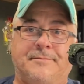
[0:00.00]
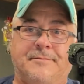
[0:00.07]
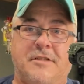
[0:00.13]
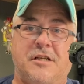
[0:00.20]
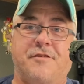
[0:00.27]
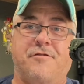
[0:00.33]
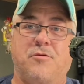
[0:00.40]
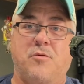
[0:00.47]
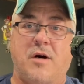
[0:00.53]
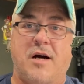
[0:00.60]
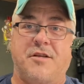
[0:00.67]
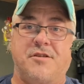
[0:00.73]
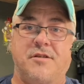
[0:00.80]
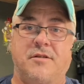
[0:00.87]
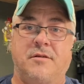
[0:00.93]
Thanks for
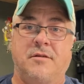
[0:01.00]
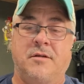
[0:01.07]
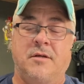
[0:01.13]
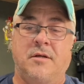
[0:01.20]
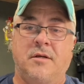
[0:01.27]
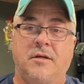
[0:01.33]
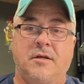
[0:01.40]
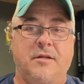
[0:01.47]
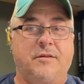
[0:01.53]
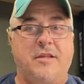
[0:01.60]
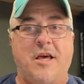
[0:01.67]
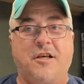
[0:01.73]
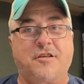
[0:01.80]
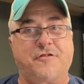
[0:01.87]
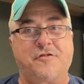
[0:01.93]
watching.
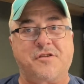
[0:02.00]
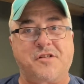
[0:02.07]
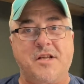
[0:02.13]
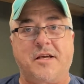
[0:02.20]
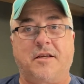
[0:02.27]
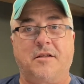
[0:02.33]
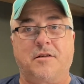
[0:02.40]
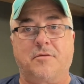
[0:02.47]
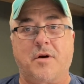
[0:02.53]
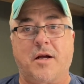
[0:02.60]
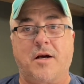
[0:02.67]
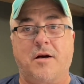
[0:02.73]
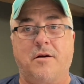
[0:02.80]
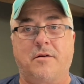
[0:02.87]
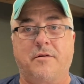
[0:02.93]
Thanks for sticking
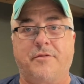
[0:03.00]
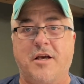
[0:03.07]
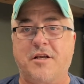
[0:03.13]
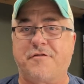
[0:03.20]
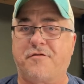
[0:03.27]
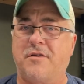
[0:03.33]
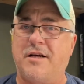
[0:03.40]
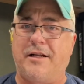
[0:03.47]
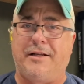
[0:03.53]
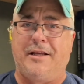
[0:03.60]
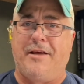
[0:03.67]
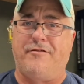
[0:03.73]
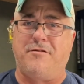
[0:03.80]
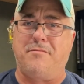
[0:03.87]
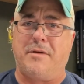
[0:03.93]
around. Thanks for not
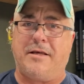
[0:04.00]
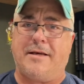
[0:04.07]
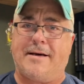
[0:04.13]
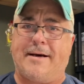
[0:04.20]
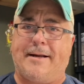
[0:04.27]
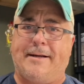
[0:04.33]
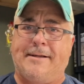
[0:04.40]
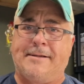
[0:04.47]
leaving me yet.